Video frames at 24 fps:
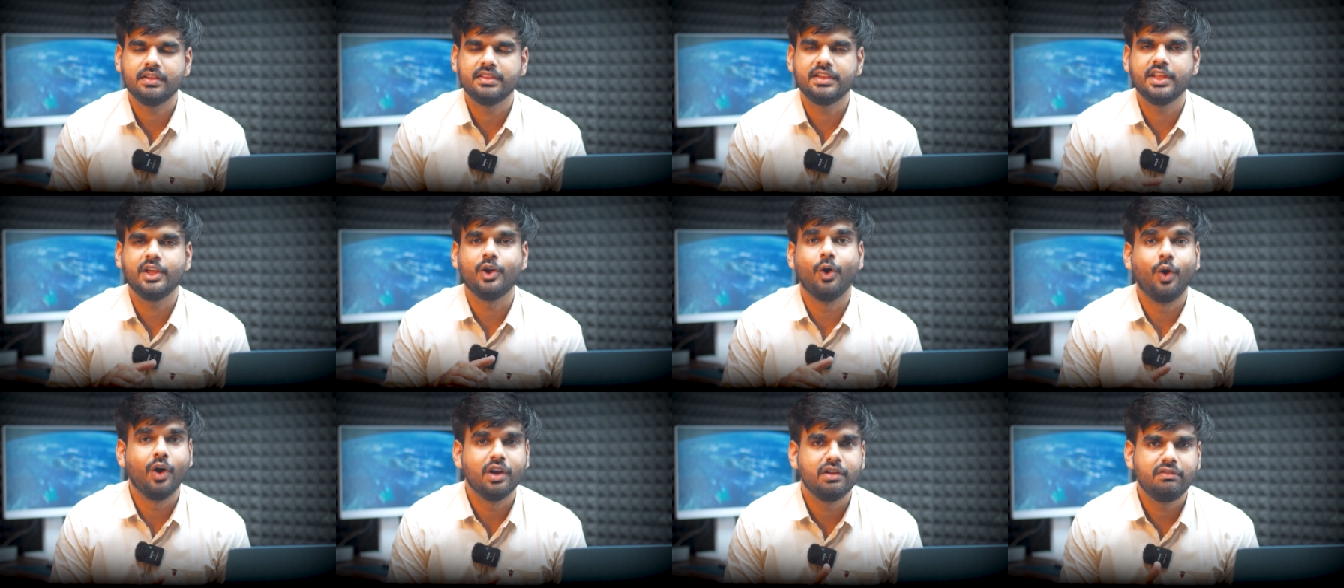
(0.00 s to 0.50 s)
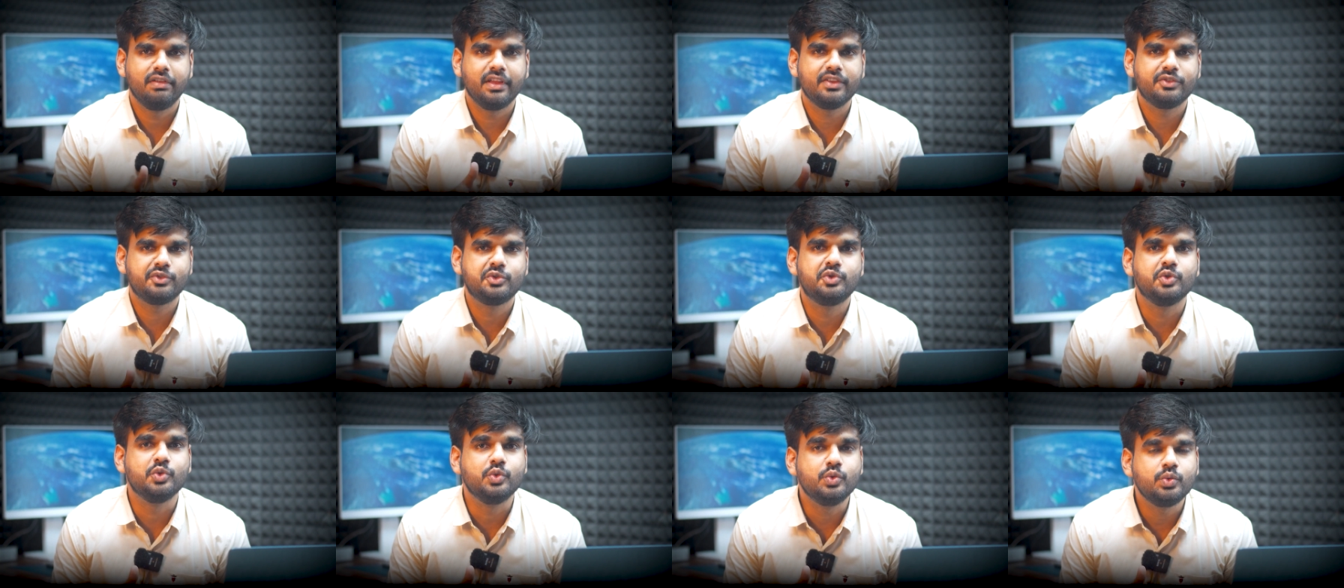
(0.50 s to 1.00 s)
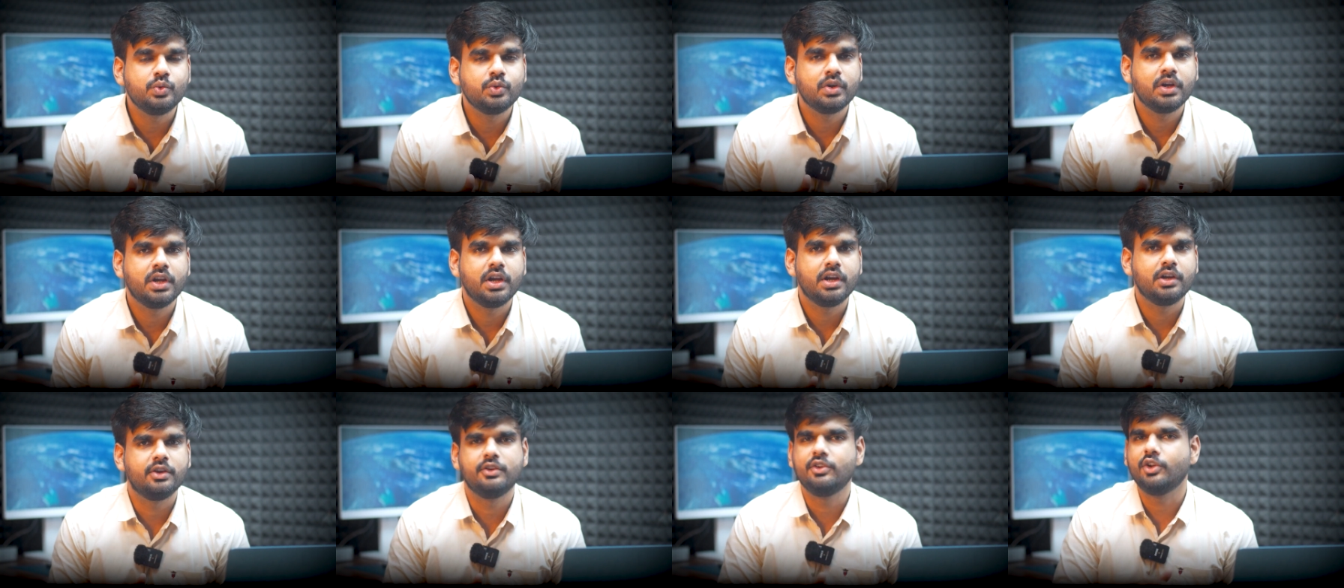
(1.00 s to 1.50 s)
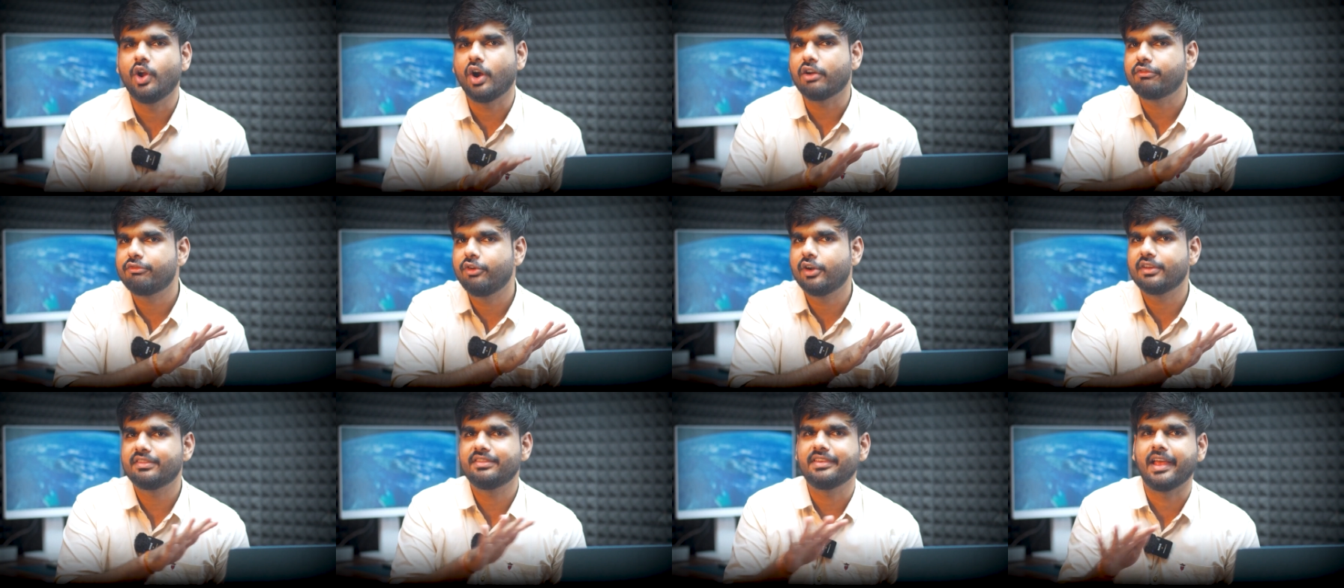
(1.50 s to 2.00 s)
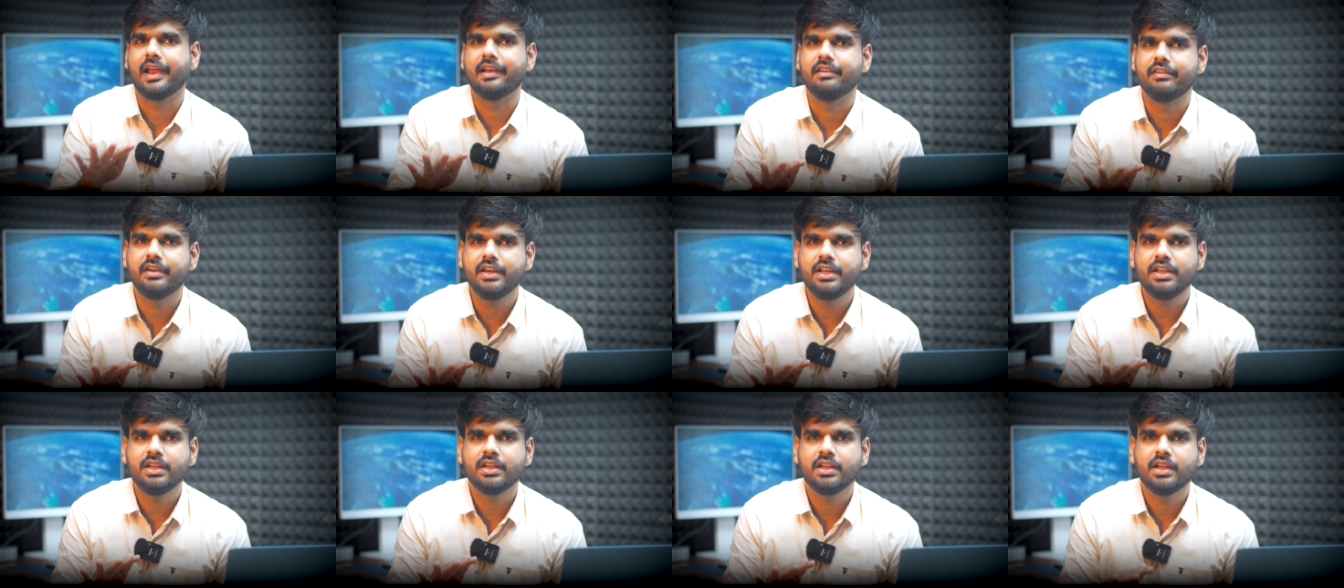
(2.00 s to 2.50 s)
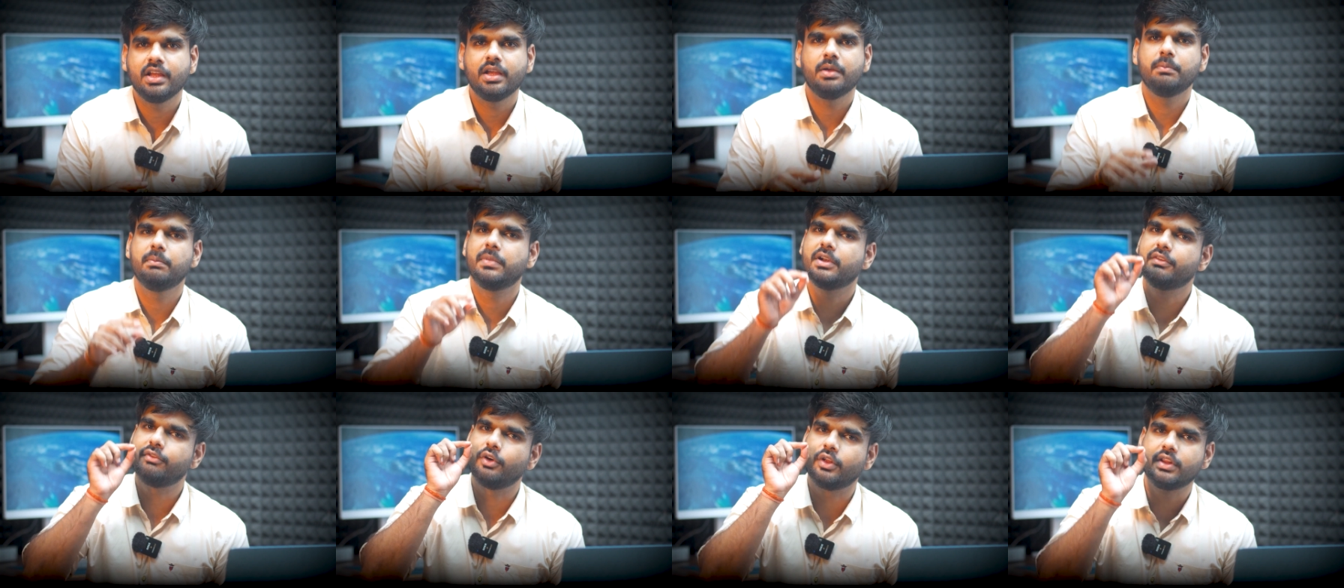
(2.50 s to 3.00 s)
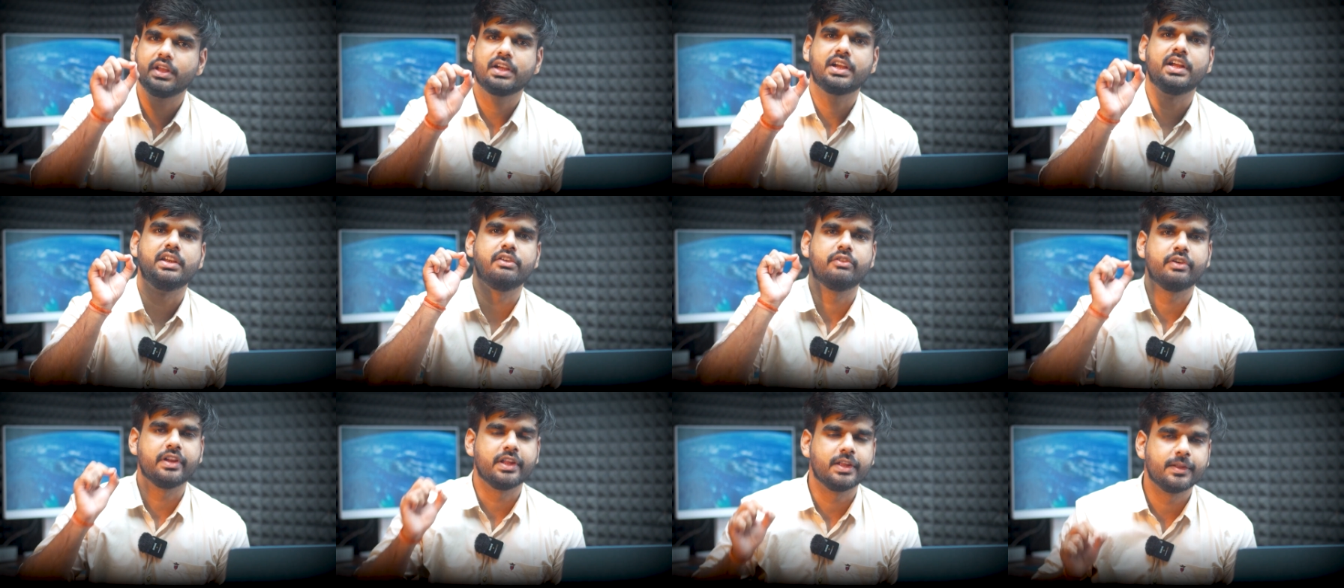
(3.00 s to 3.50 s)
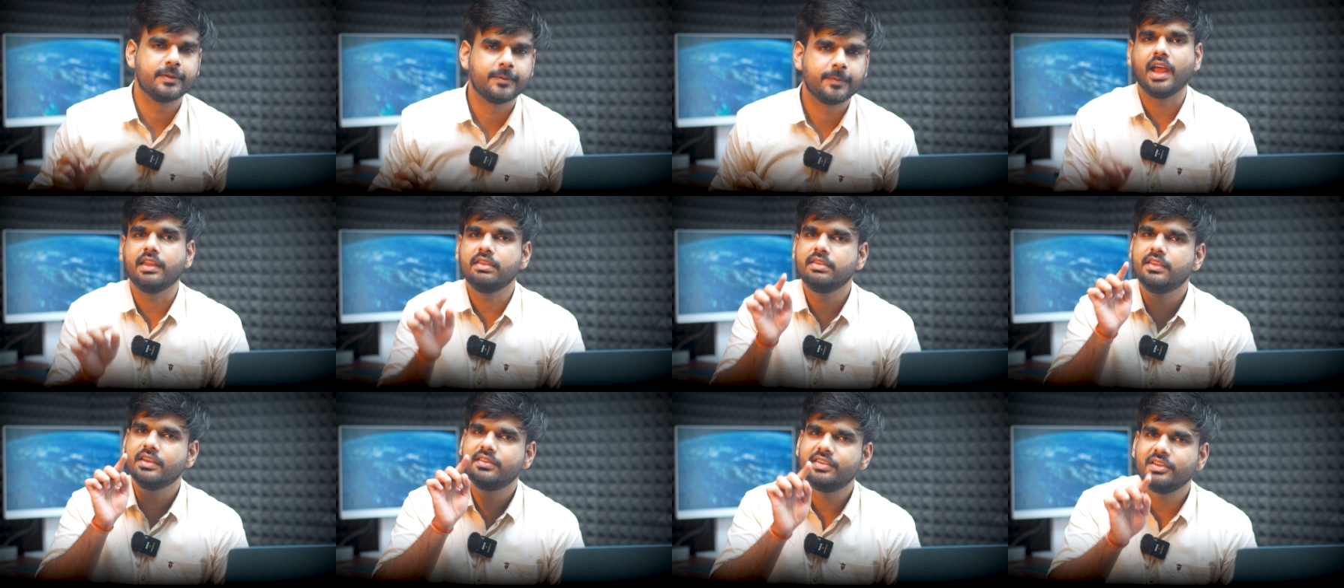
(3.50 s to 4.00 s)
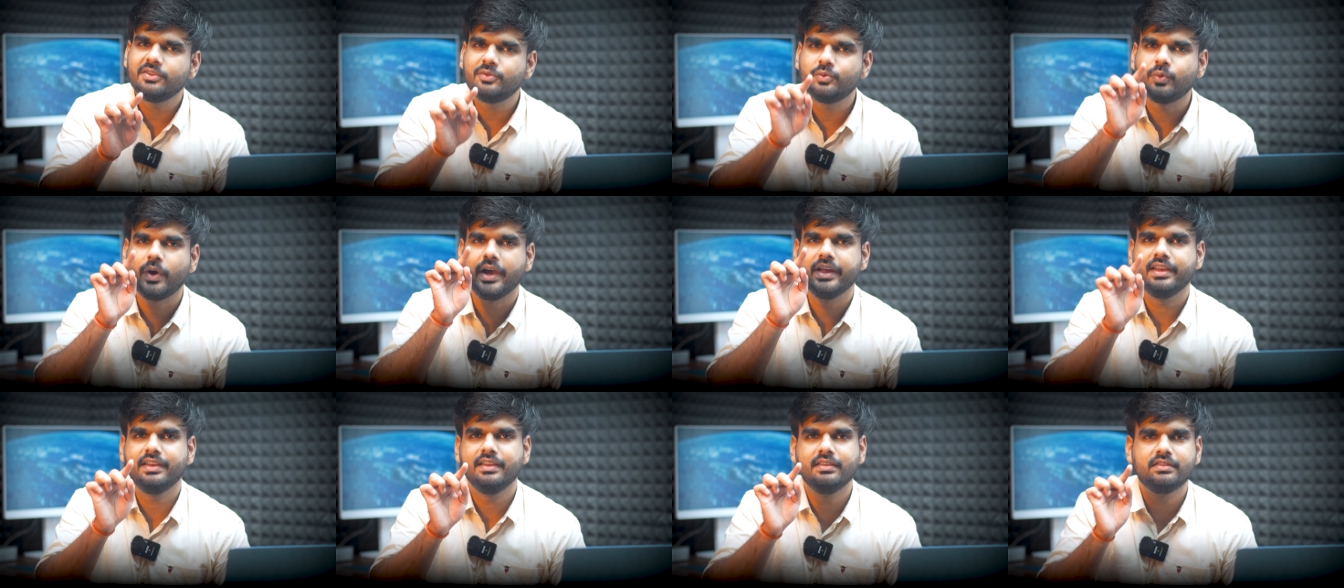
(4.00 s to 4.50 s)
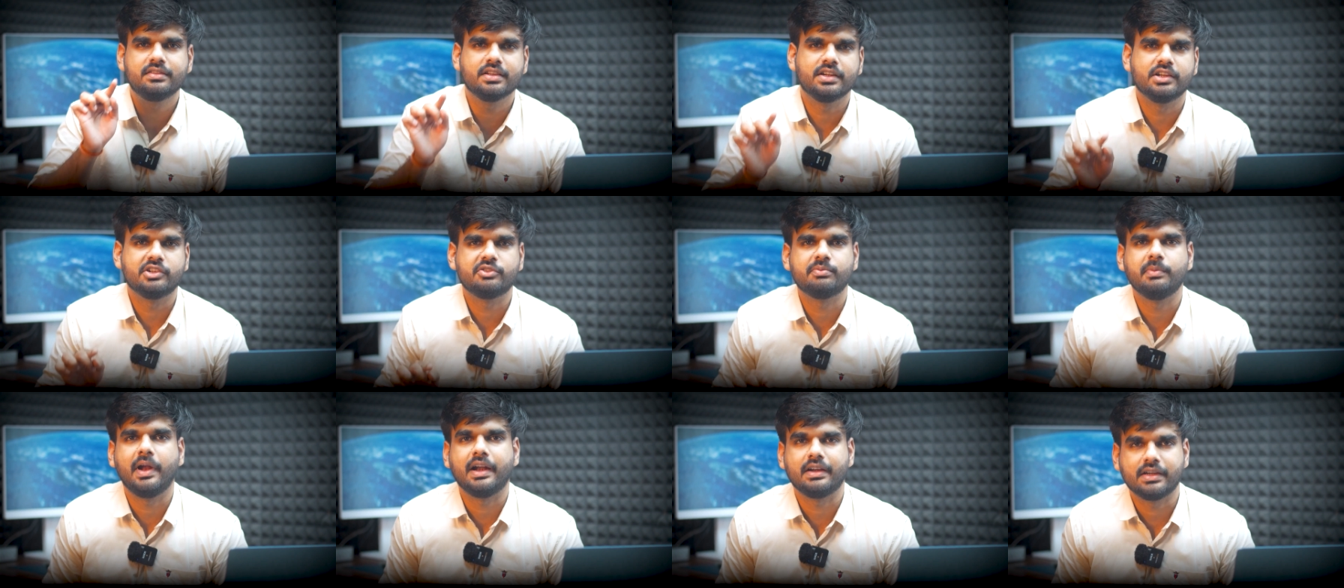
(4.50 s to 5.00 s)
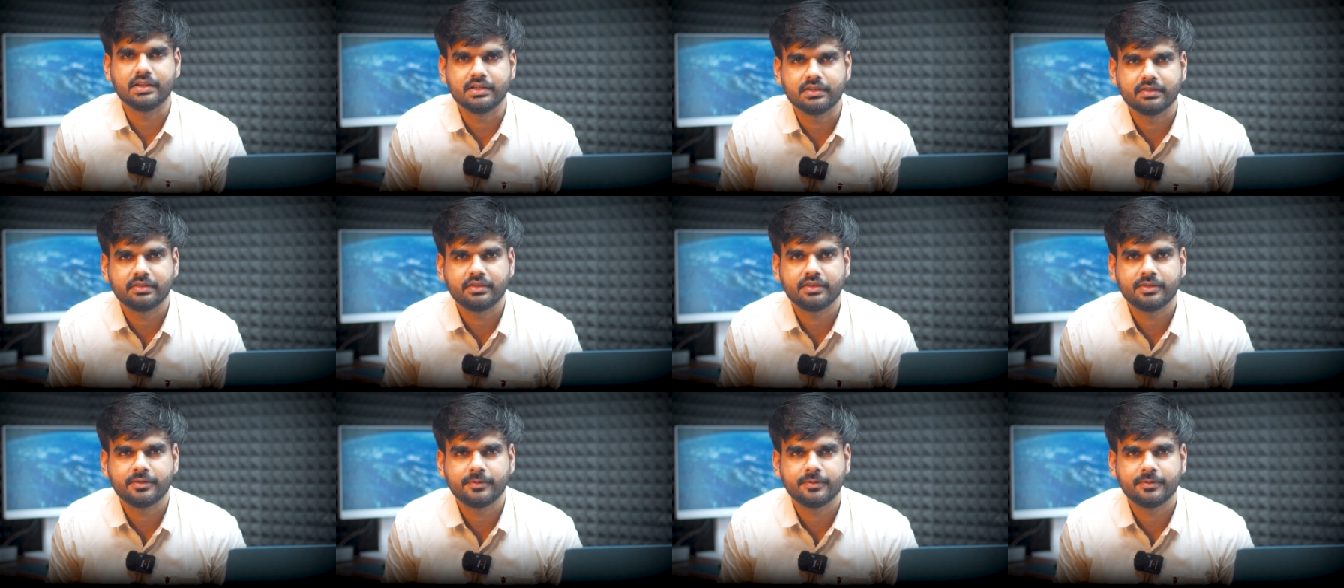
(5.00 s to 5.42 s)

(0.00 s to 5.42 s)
They always do, not for salary, but for the country. And this is why research matters.